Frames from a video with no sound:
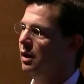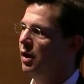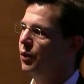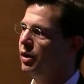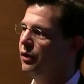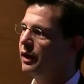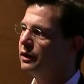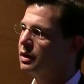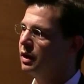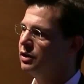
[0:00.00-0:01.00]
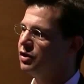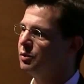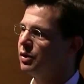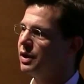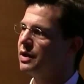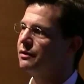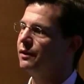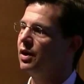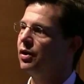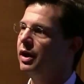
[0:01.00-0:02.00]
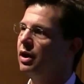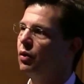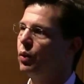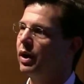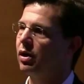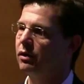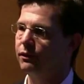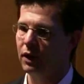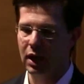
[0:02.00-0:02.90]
And we know that the customer is very aware of